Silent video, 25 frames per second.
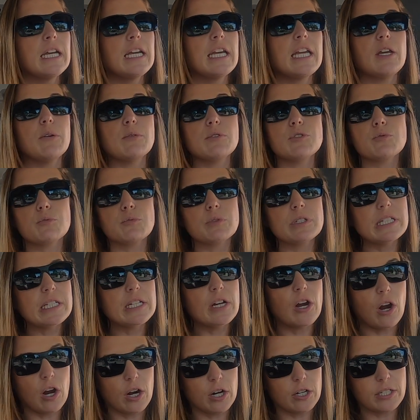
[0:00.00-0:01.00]
it was really
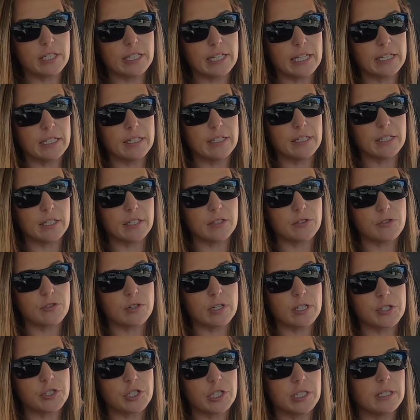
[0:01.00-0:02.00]
hard to get into
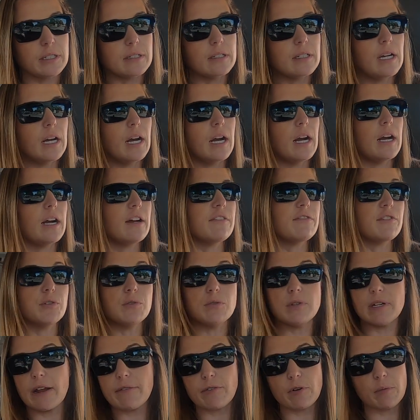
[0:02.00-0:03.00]
construction if
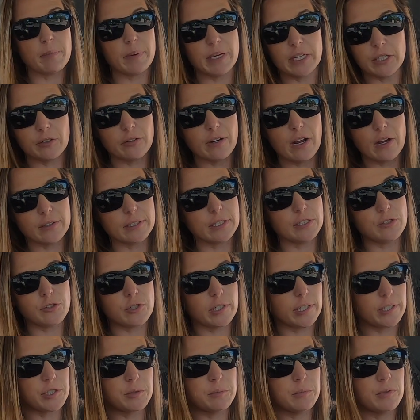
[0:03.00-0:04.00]
you'd never been around
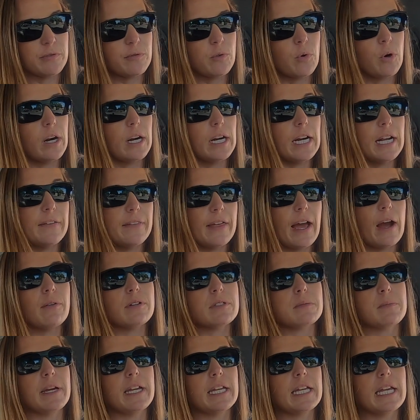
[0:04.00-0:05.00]
construction before, and that
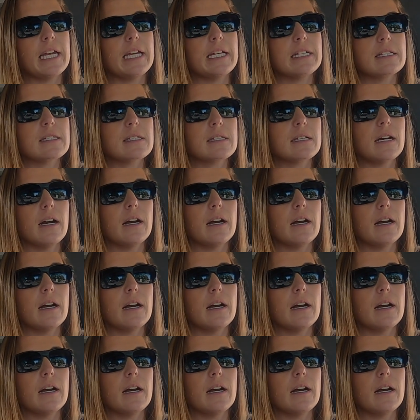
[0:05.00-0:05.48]
was my case.